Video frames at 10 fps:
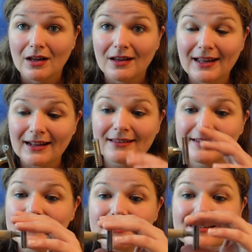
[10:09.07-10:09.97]
Like,
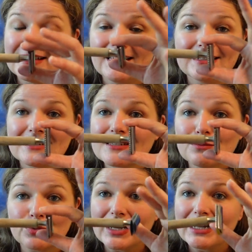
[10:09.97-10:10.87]
this is, it
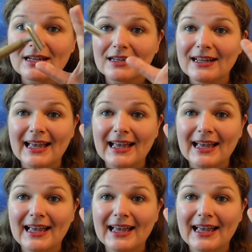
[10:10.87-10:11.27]
doesn't break,